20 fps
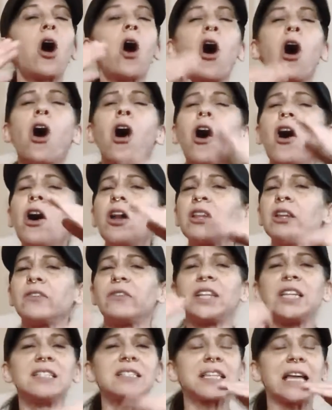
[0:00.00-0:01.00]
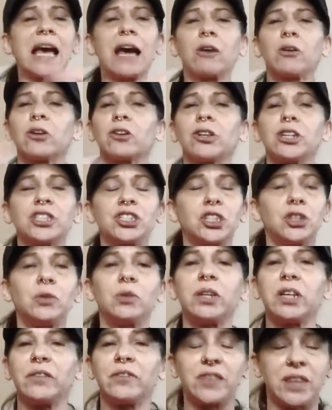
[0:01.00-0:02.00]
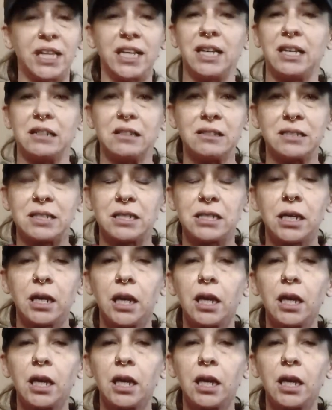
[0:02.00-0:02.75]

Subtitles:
all of these counterintuitive things.